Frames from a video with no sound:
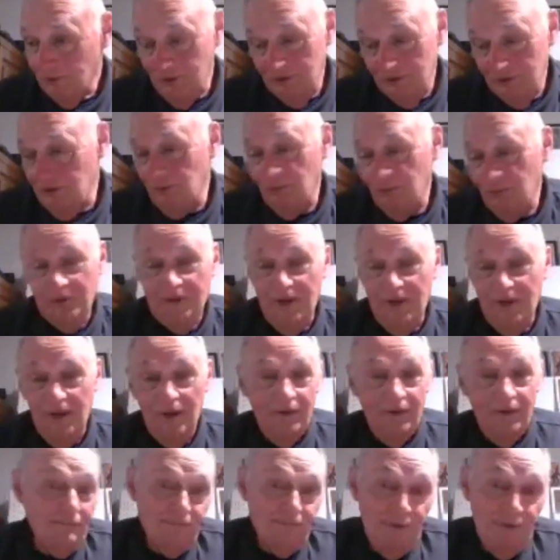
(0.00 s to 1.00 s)
He said, "What the
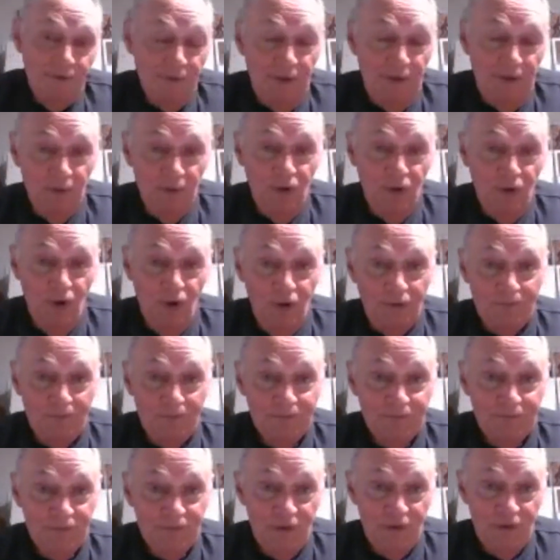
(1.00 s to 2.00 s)
hell? Let me give him a call."
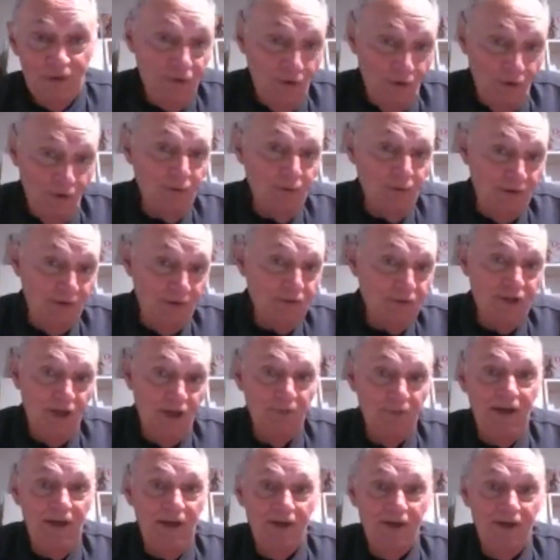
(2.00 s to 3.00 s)
So I told him I was
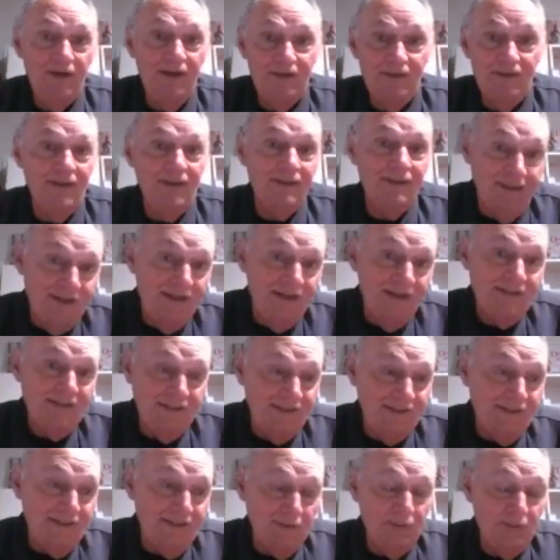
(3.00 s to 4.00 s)
coming out, and then I
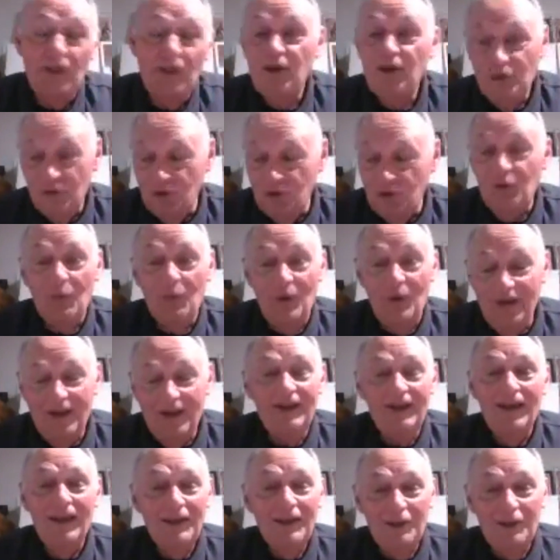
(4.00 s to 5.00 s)
said to him, "Do you want
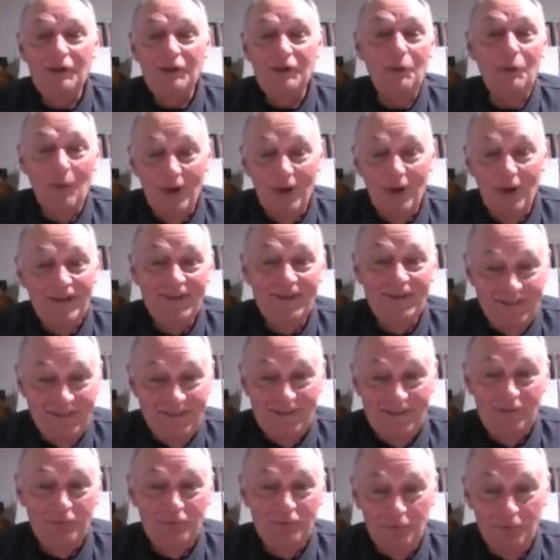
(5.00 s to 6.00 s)

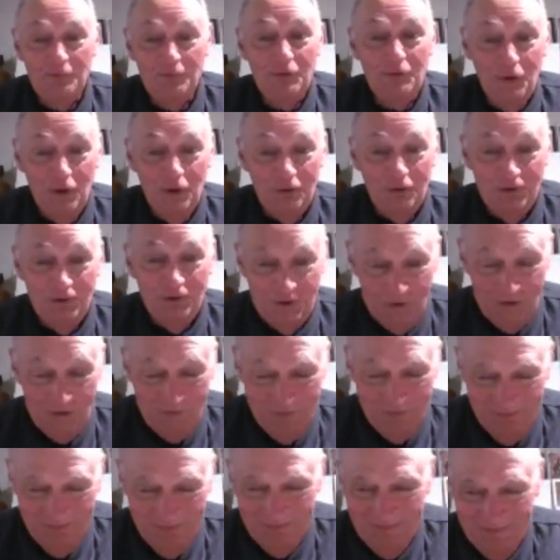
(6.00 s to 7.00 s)
anything from Fiore's?"
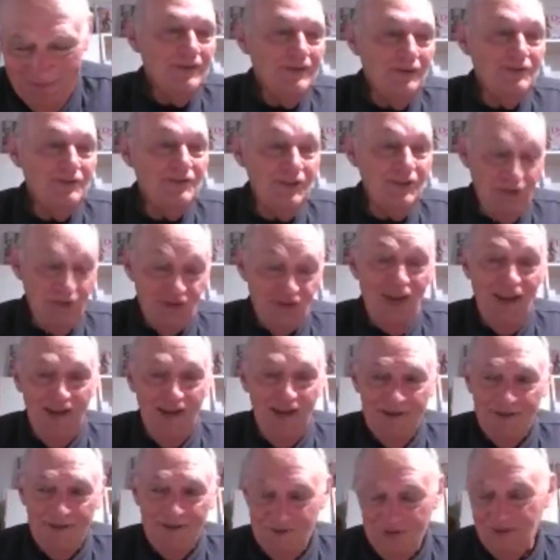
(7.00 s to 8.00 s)
So he says,
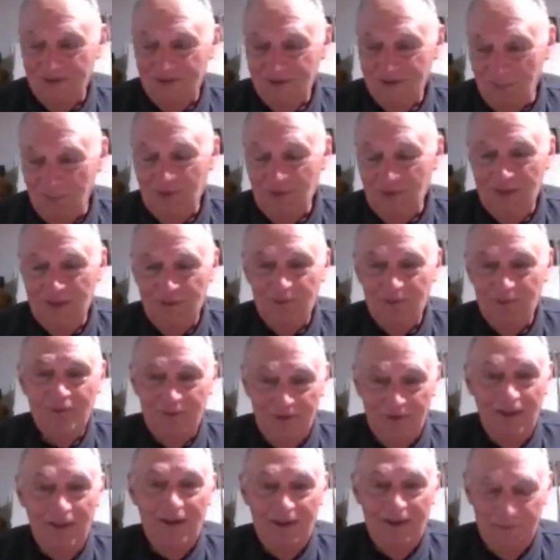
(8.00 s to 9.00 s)
"Yeah." He says, "Let me give you."
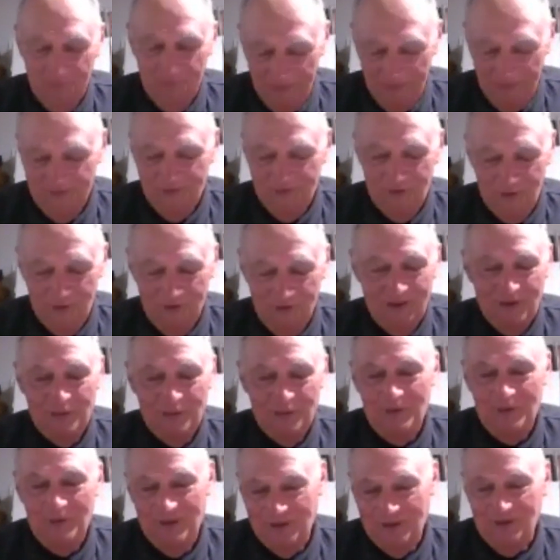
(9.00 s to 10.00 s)
Yeah. So he gives
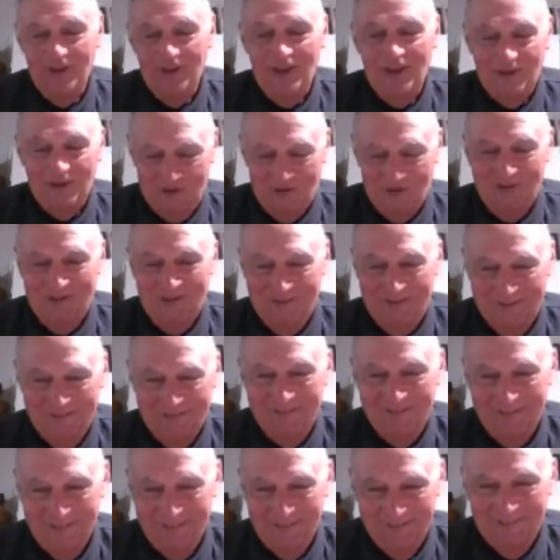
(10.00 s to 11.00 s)
me this list
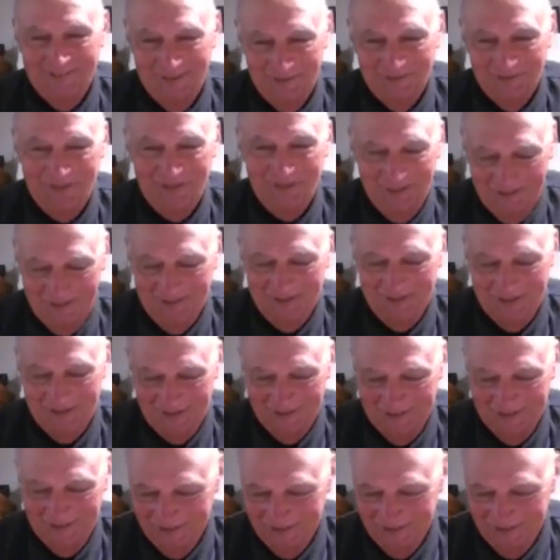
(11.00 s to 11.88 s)
of things.